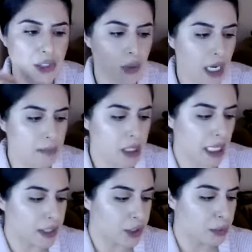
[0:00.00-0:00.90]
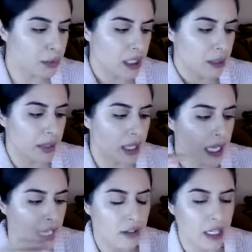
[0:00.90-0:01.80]
I'm glad that you brought up
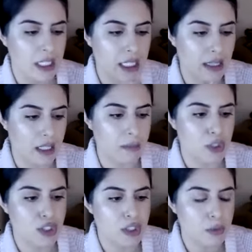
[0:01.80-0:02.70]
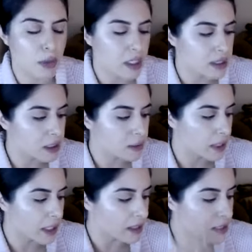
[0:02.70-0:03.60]
higher ed in the admissions process,
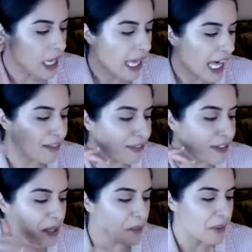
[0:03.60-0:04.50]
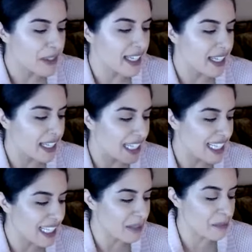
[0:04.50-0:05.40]
because I feel like with
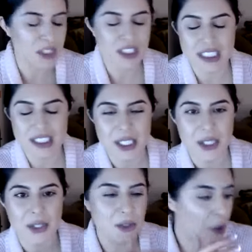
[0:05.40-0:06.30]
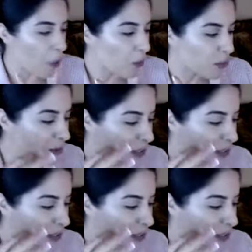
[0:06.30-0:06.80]
admissions, you go from